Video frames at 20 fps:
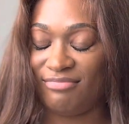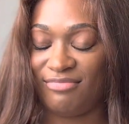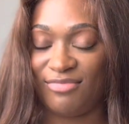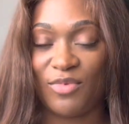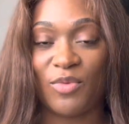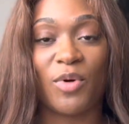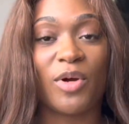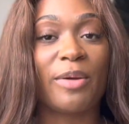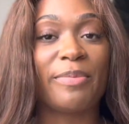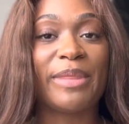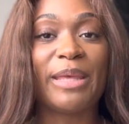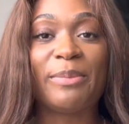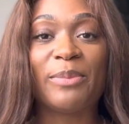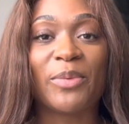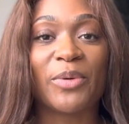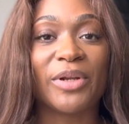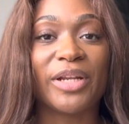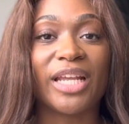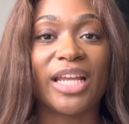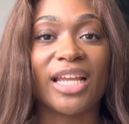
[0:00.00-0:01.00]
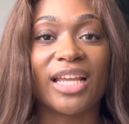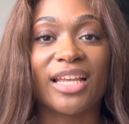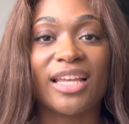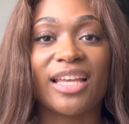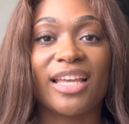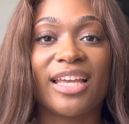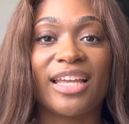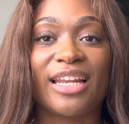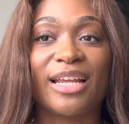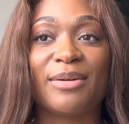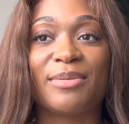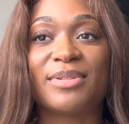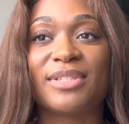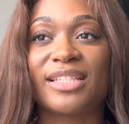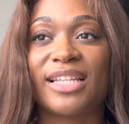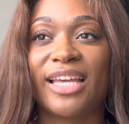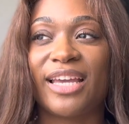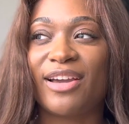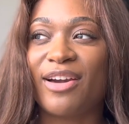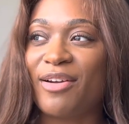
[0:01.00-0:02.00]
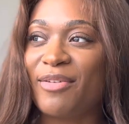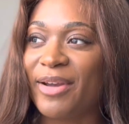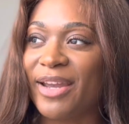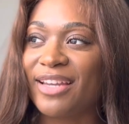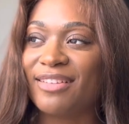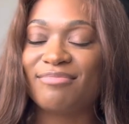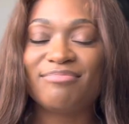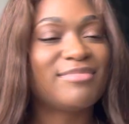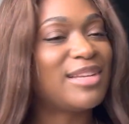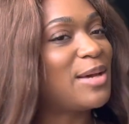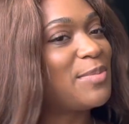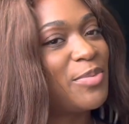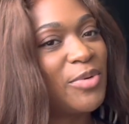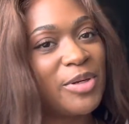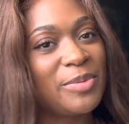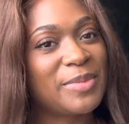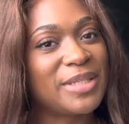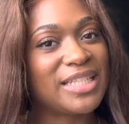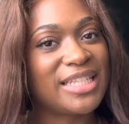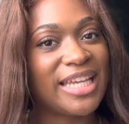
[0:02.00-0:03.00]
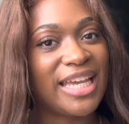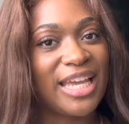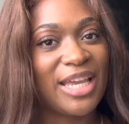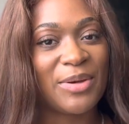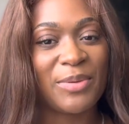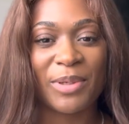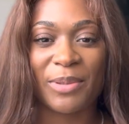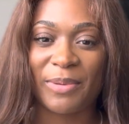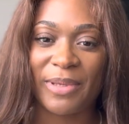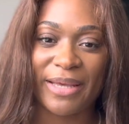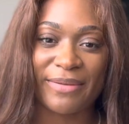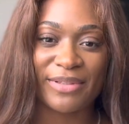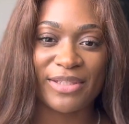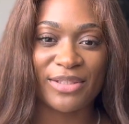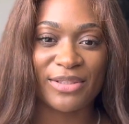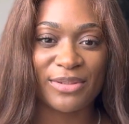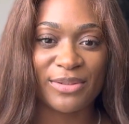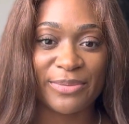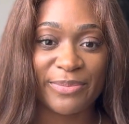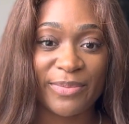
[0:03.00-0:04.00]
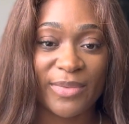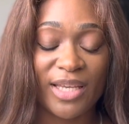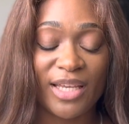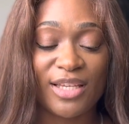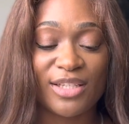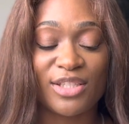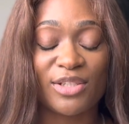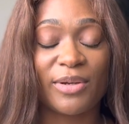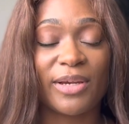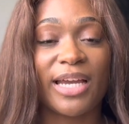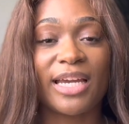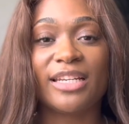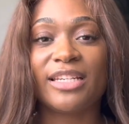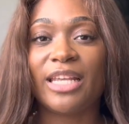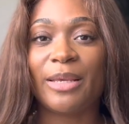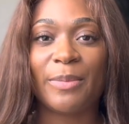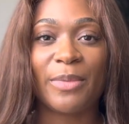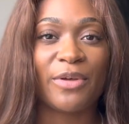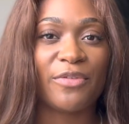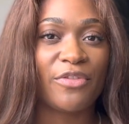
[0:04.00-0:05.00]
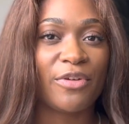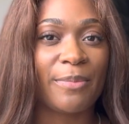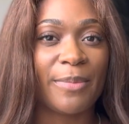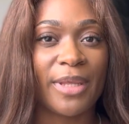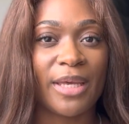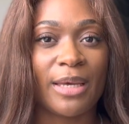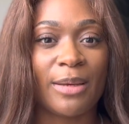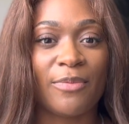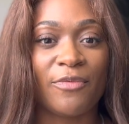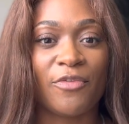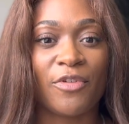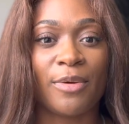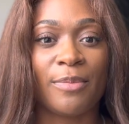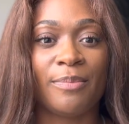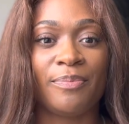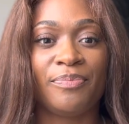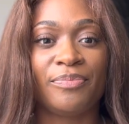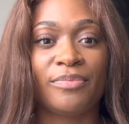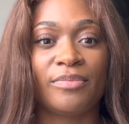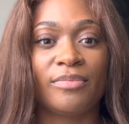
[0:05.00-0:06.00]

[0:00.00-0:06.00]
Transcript: woke up that morning and I was like, all right, appointment day, what do we have to do? So I got an email from them, from